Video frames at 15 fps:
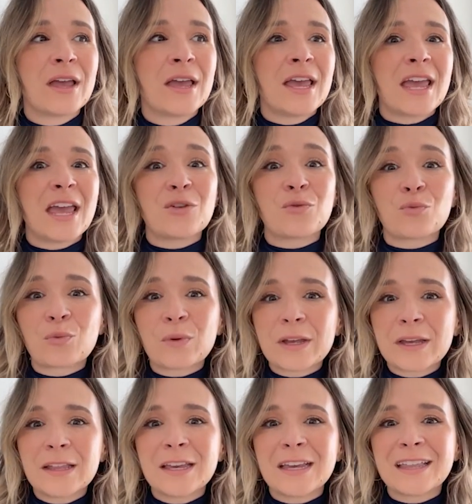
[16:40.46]
it
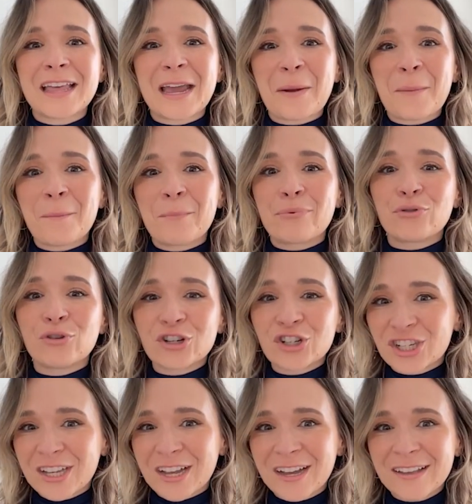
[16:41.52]
really like
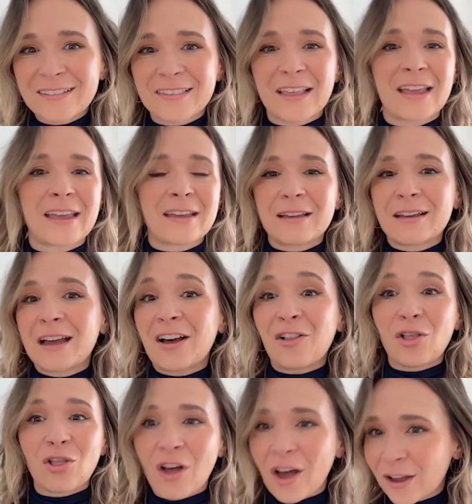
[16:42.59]
pushed us, like a
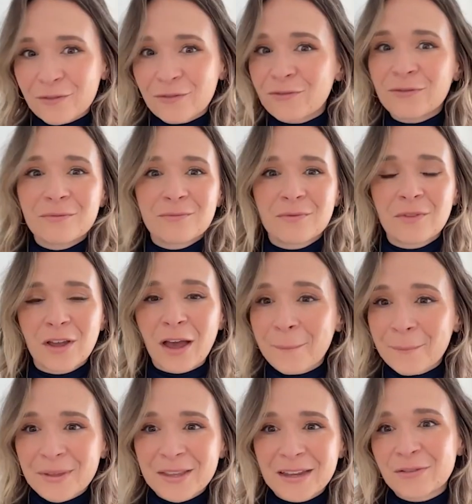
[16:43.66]
lot of
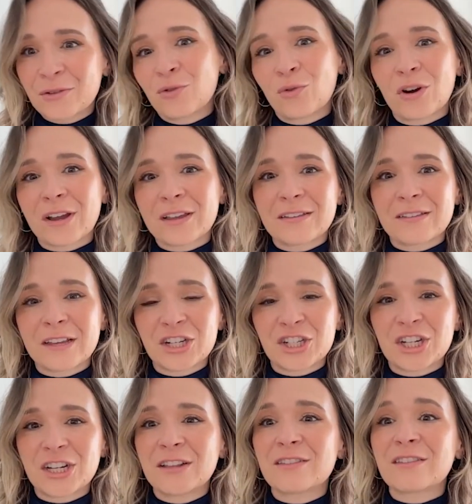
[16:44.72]
companies and
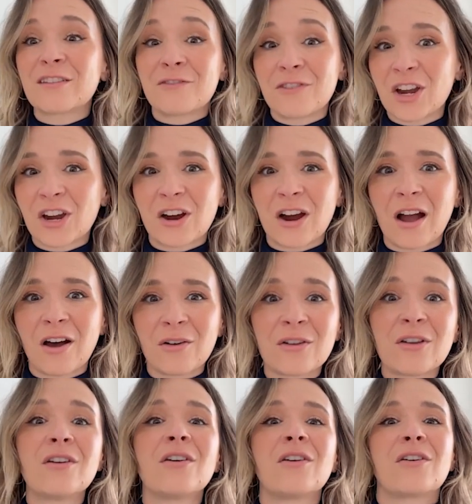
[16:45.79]
organizations, to figure out,
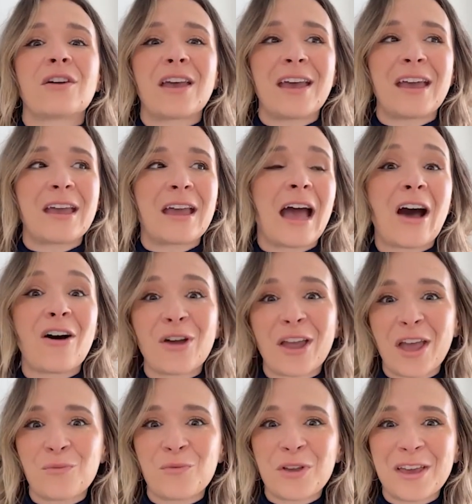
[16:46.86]
okay, how
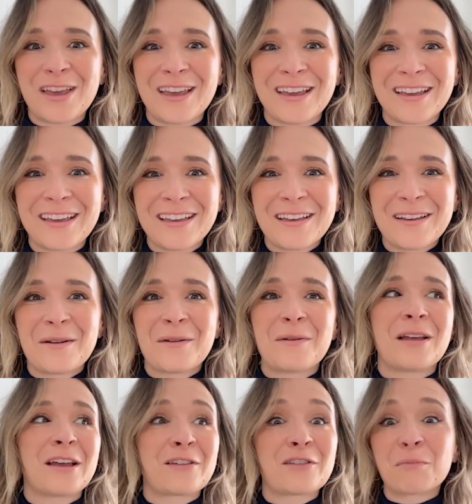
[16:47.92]
can we
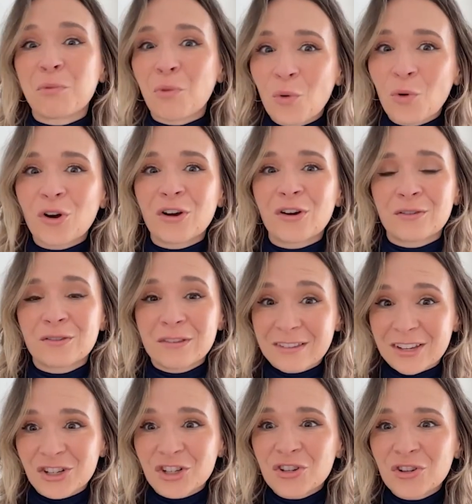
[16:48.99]
explore
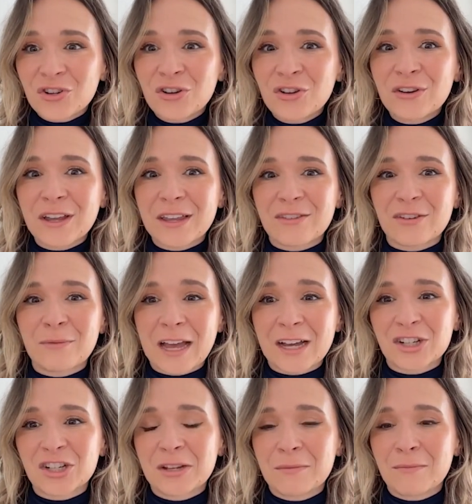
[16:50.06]
digital to
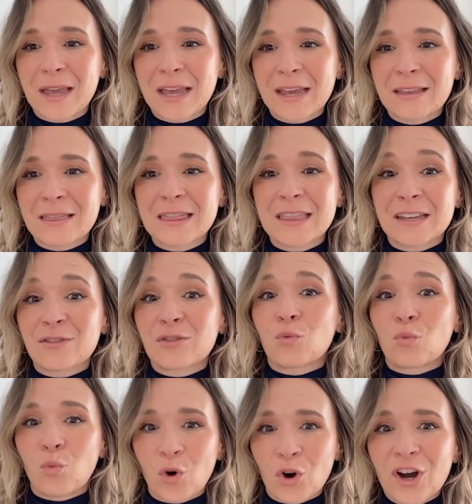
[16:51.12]
actually make this
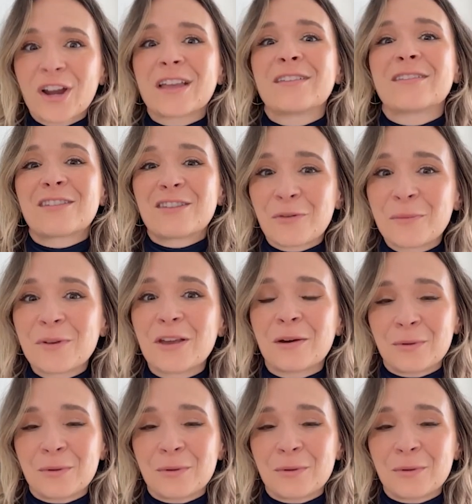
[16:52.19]
work and still be able to